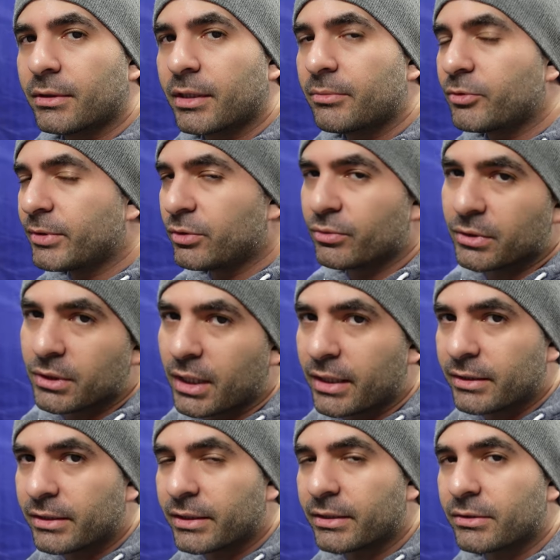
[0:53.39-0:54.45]
I'm going to be doing a lot
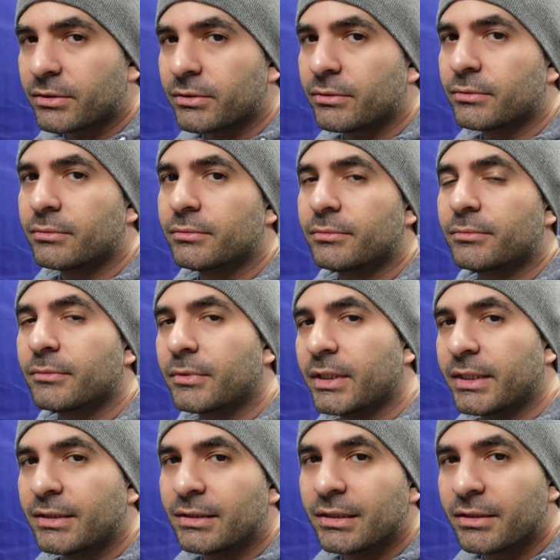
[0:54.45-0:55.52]
of things. So I
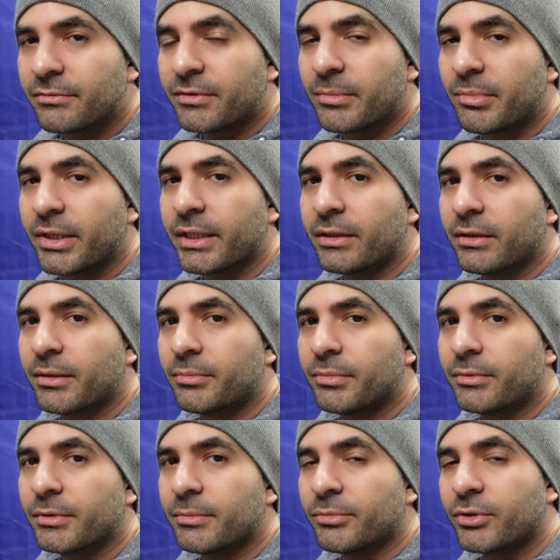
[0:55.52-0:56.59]
need to lift the bike up,
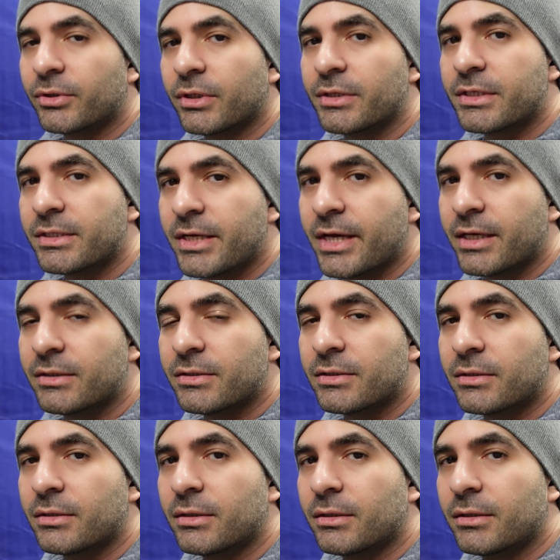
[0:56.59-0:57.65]
put it on
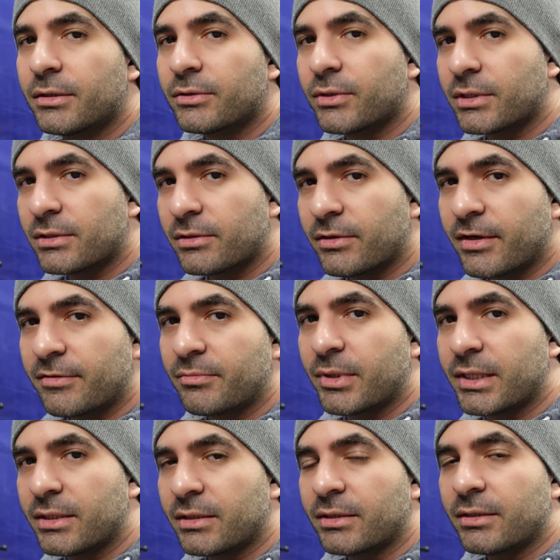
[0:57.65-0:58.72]
stands. So I still have
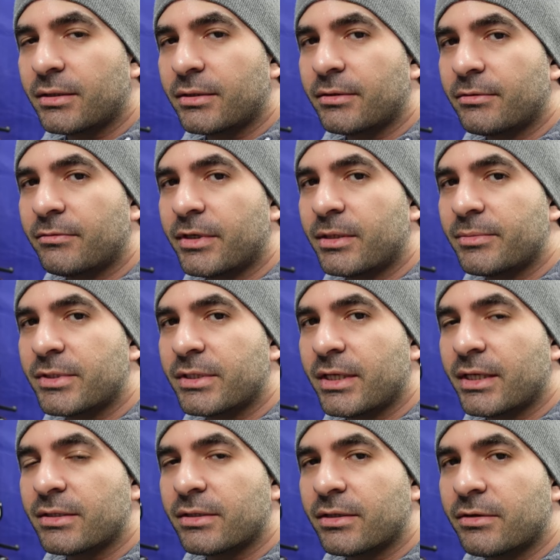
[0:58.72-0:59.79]
my Venom
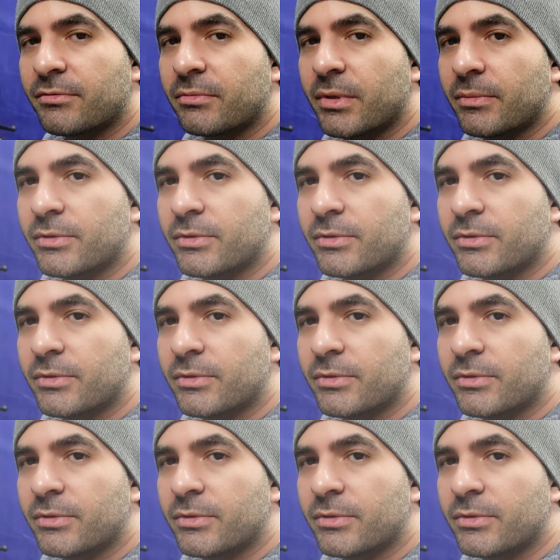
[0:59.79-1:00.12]
stands I got from